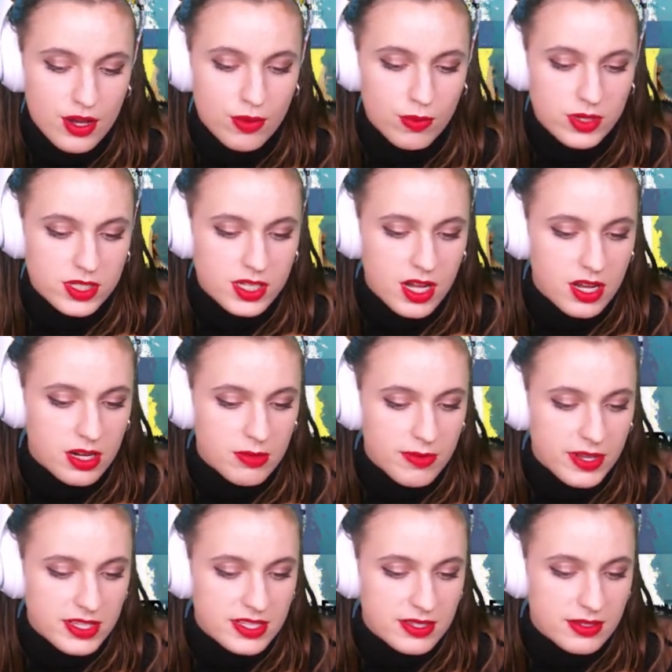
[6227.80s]
We're talking
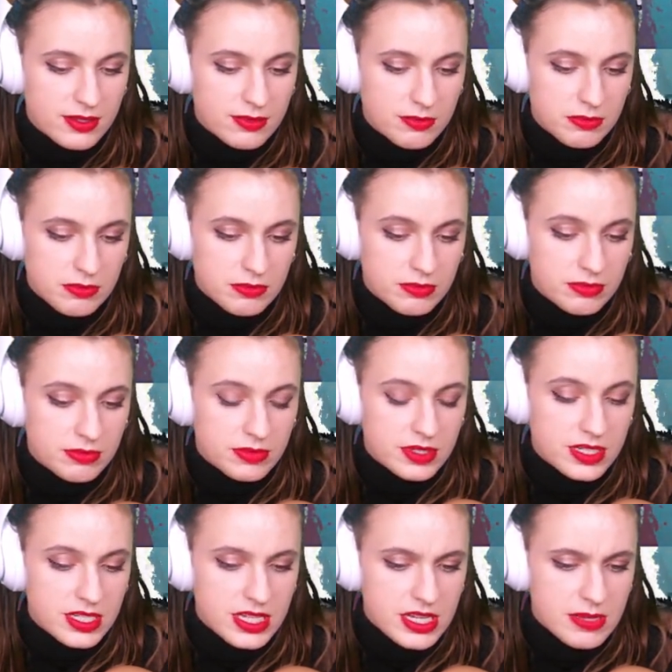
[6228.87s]
about some
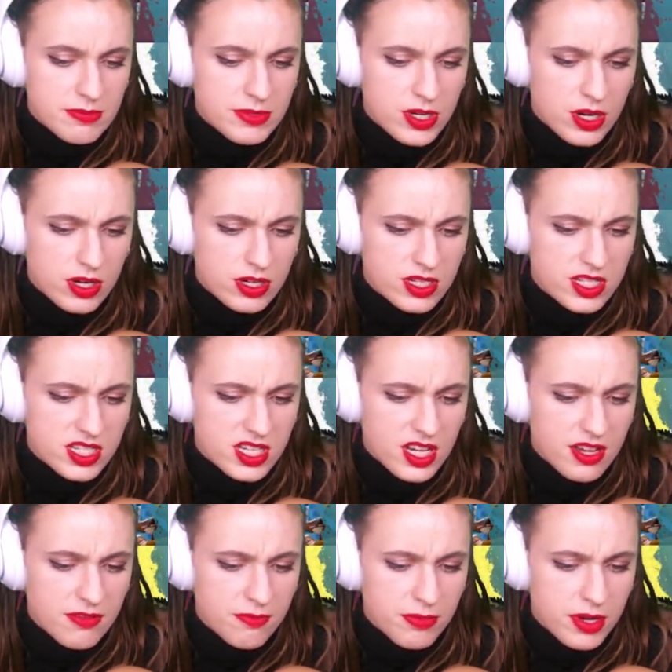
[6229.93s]
deep, dark
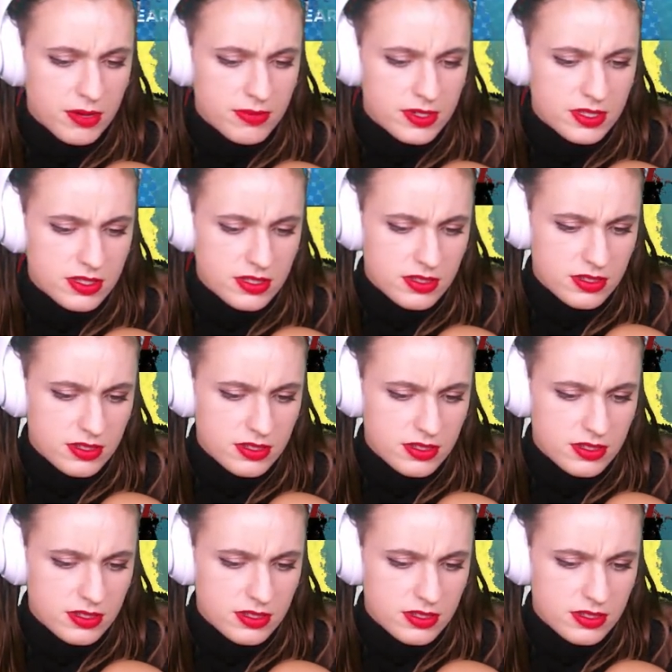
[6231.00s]
stuff, Bubba.